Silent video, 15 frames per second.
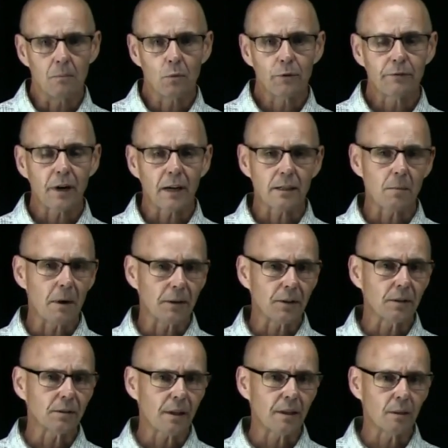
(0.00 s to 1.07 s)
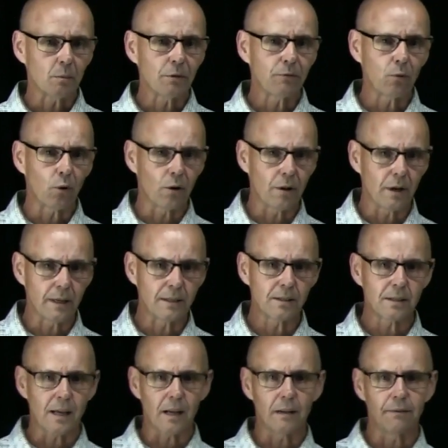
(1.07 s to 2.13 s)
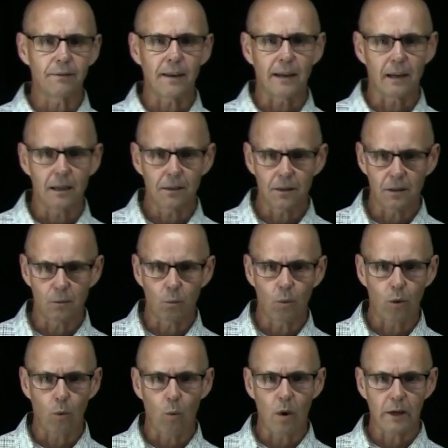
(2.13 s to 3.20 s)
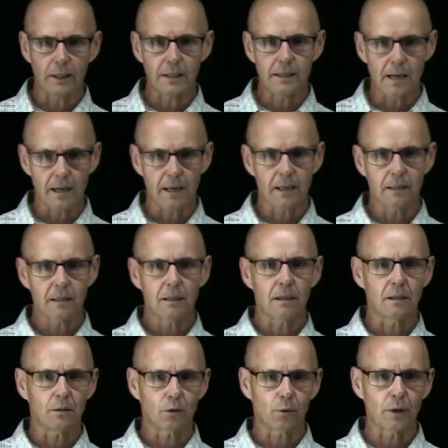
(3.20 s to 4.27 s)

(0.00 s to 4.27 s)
We've talked about this, I think, before, that instead of the one and done,